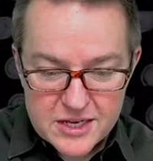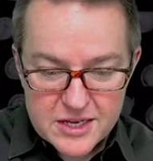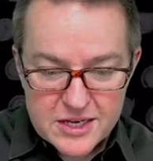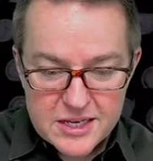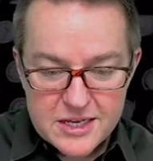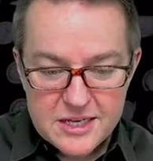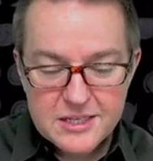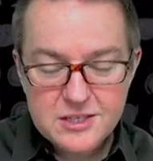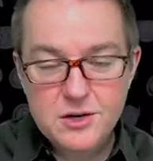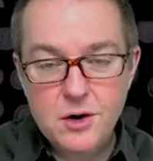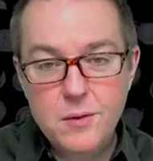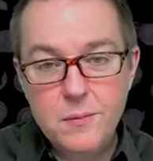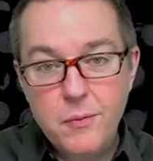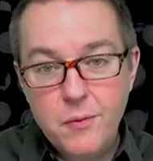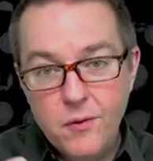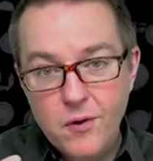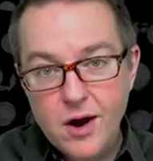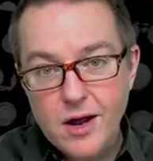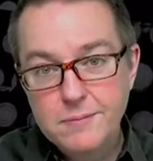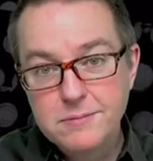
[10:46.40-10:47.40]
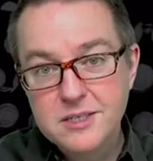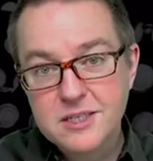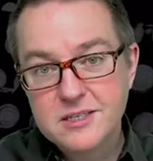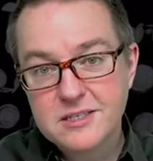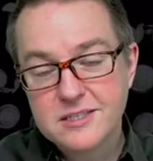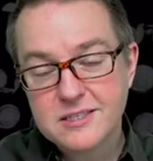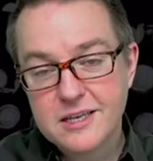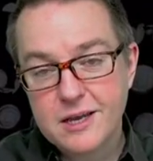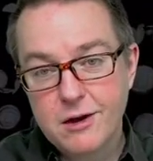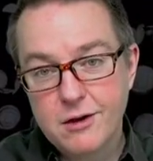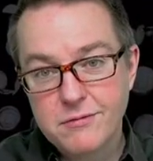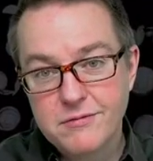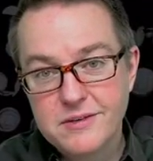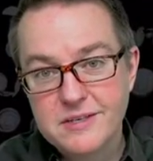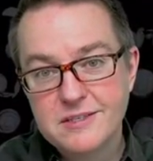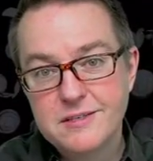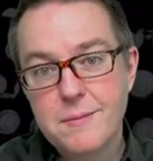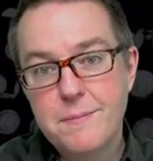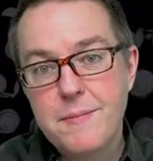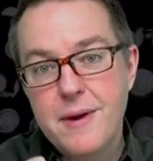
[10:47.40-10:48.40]
is our prompt itself
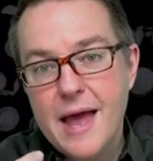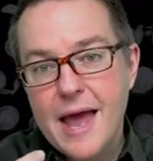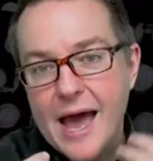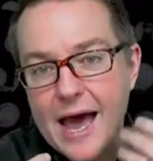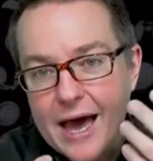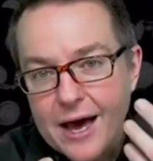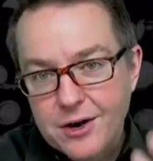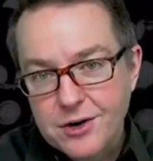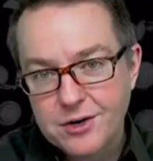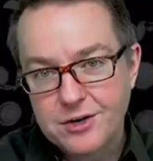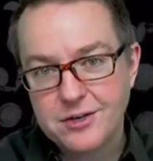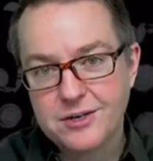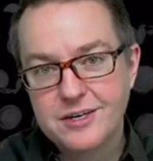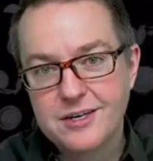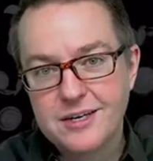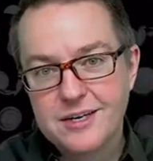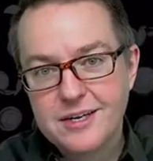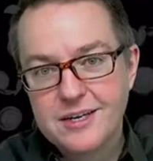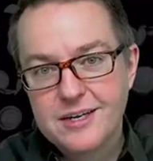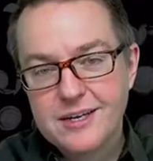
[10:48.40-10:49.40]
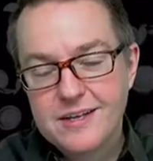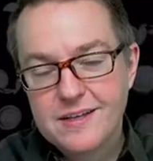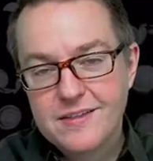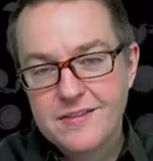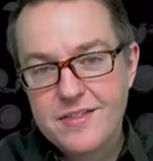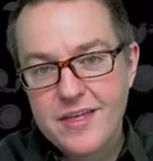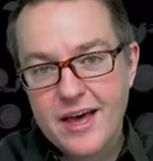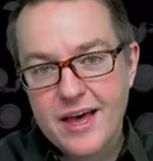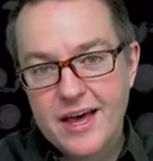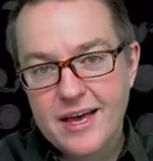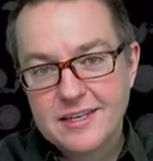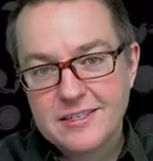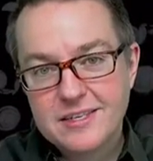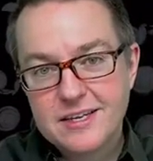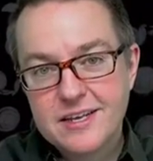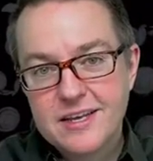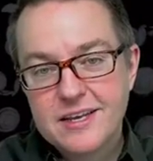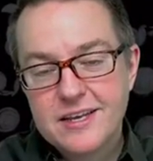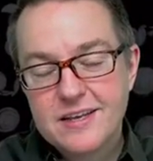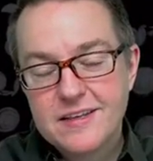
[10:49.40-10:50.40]
is a pattern that
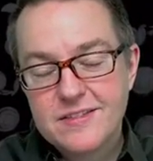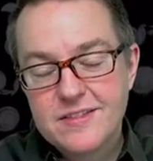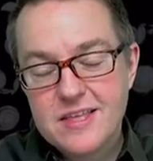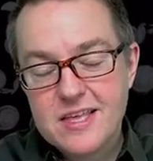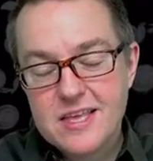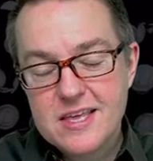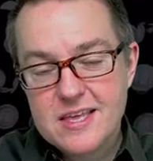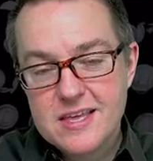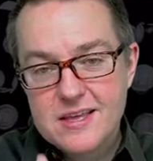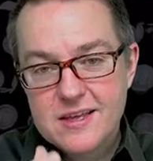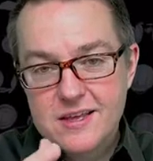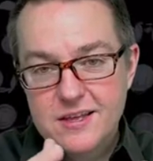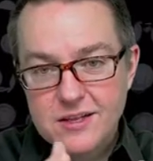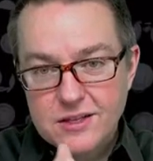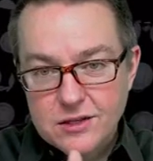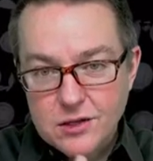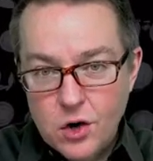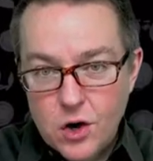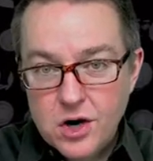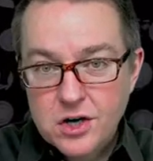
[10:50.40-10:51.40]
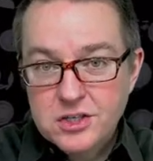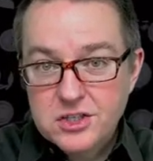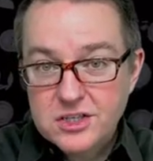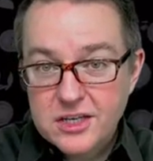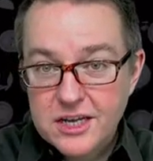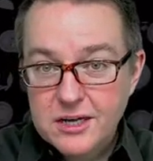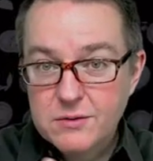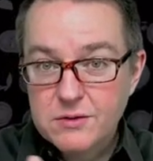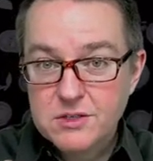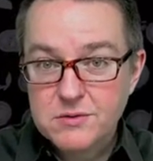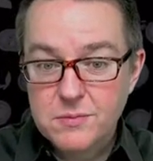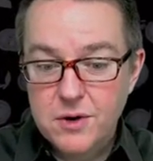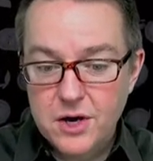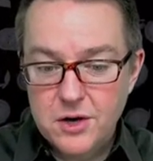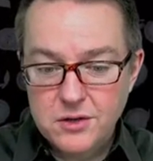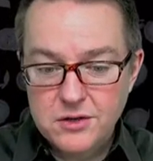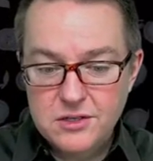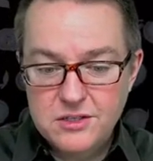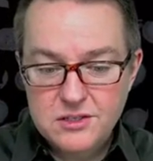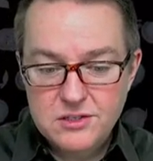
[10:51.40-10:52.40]
the large language
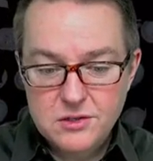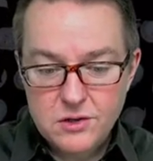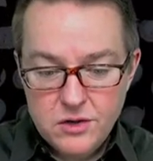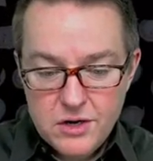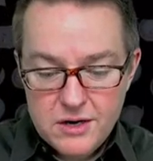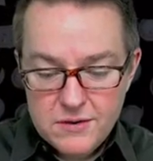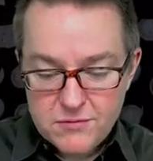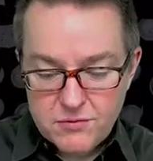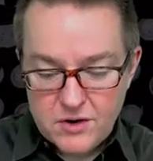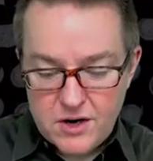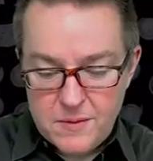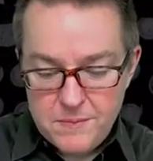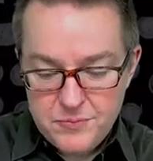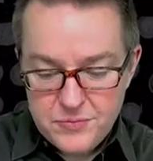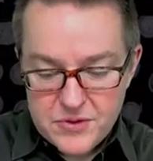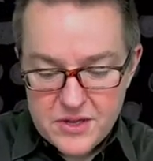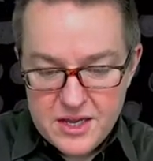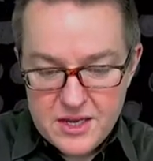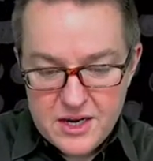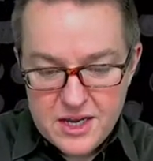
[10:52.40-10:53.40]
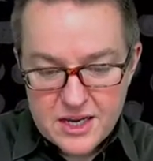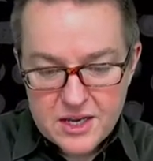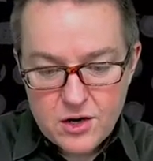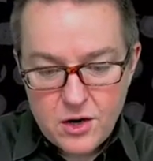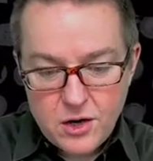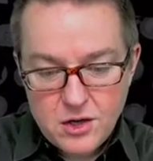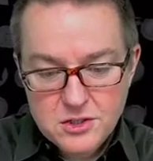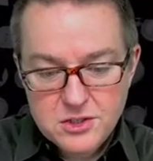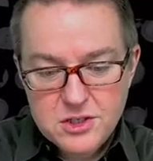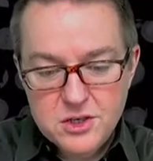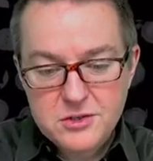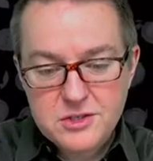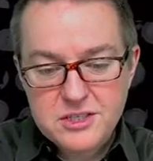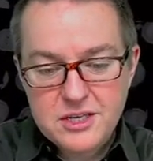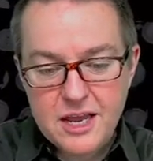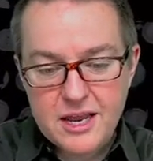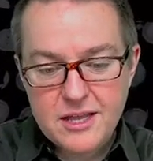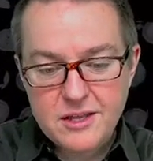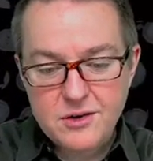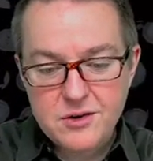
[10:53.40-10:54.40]
model is learning from, and it can also
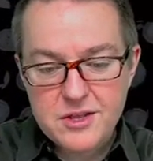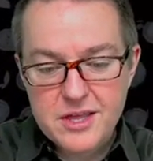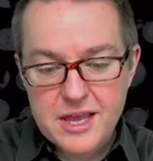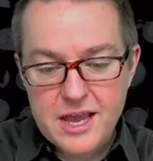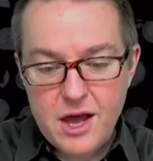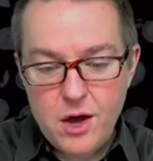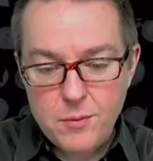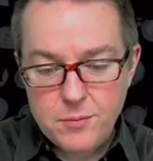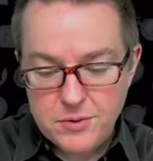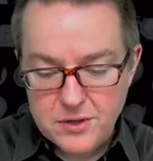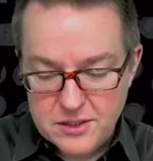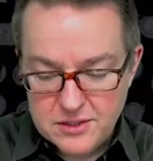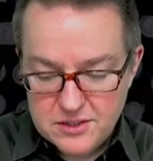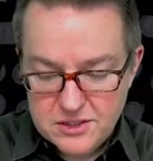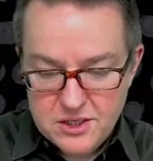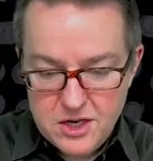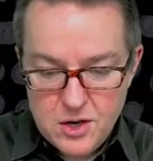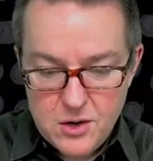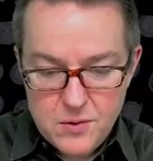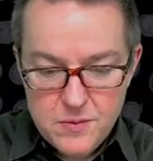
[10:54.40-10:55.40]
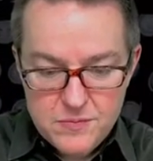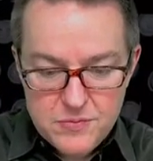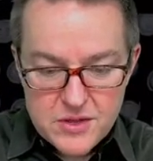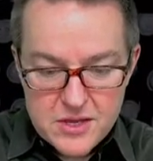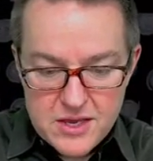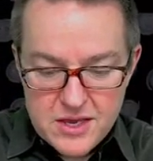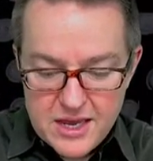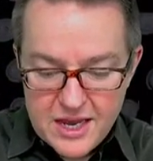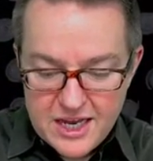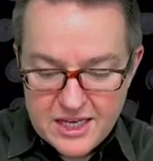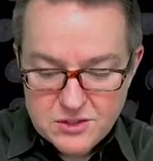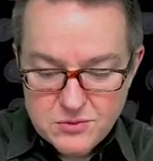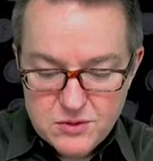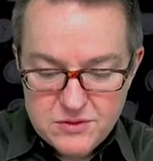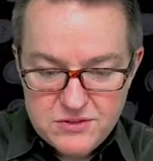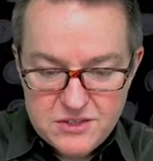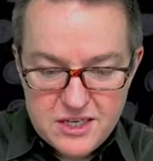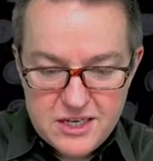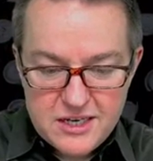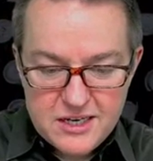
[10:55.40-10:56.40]
tailor the output. So as we've
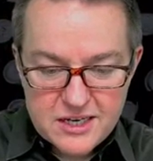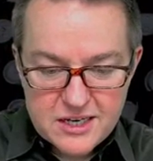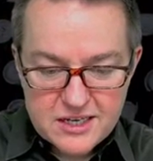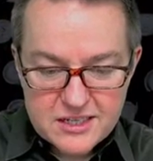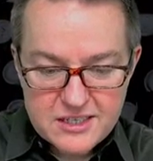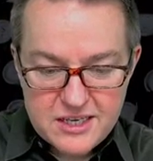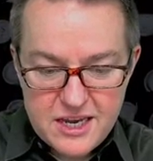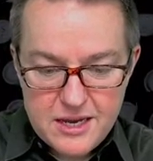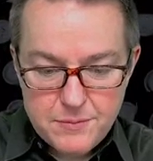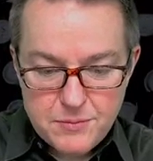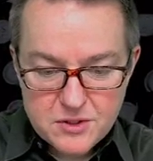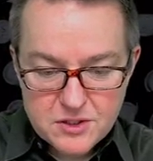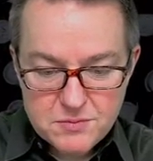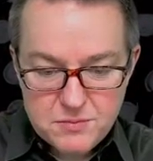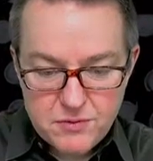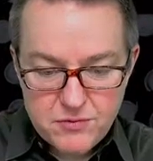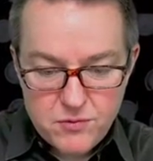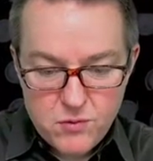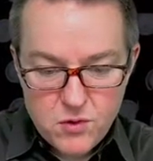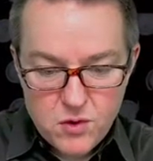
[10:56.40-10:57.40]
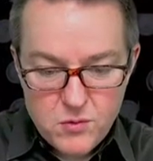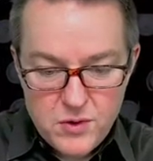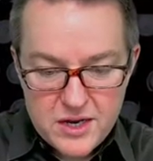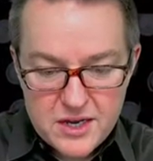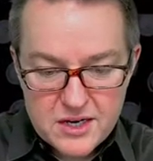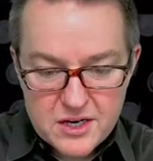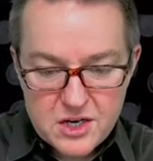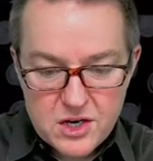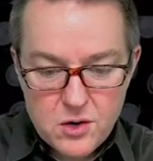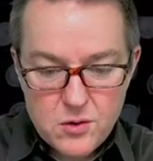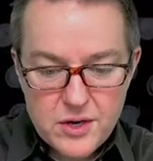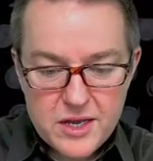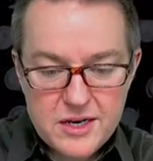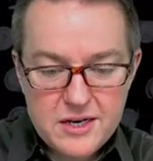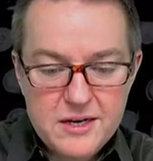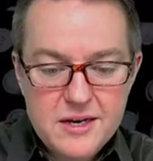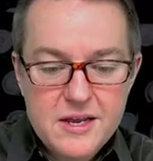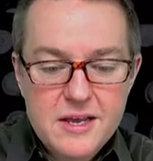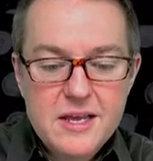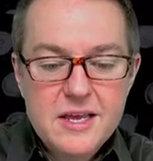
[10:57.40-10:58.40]
seen in examples before, we can go in
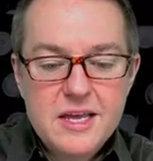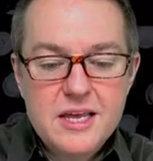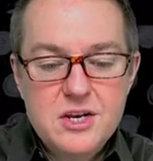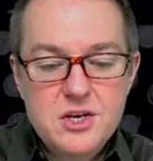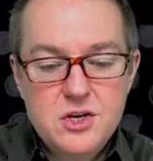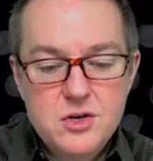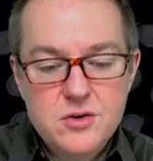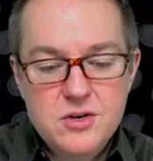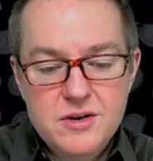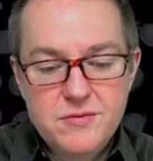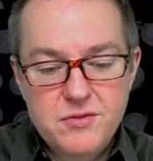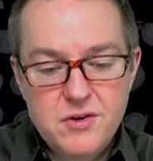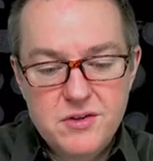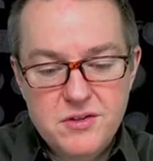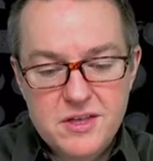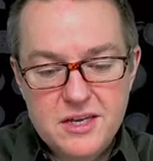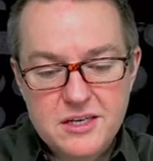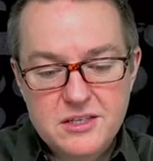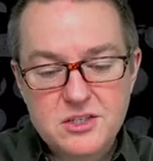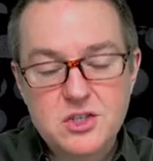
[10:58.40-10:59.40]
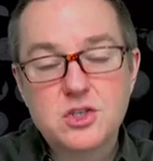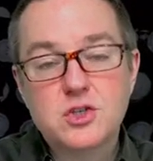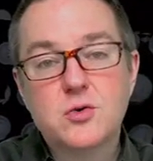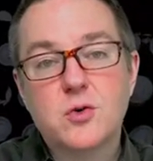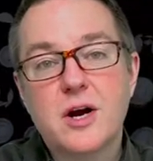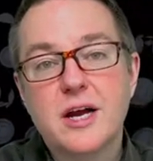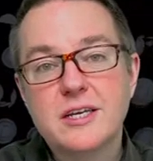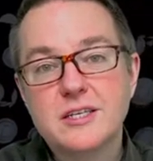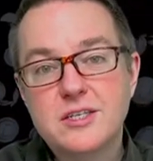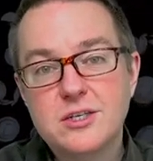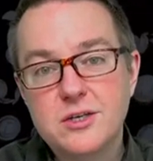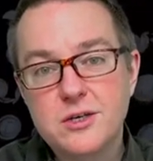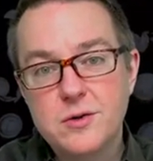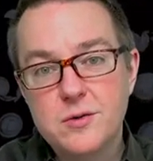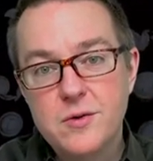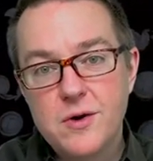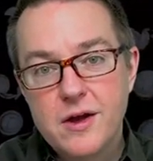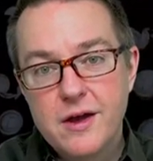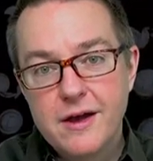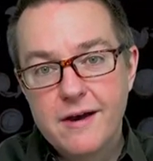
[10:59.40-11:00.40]
and do different things to try to
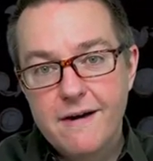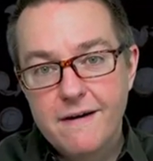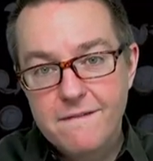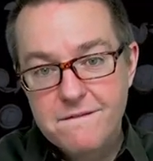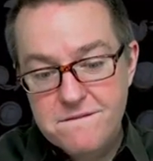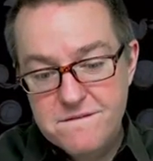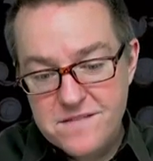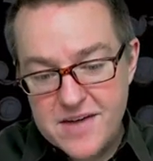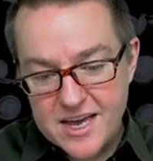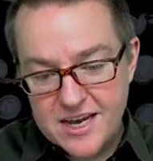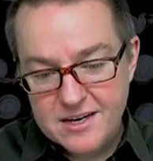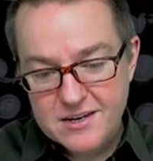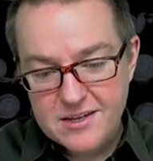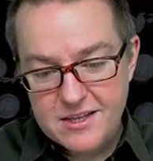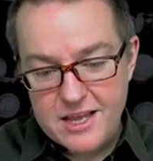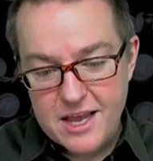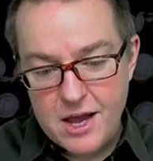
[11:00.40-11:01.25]
affect the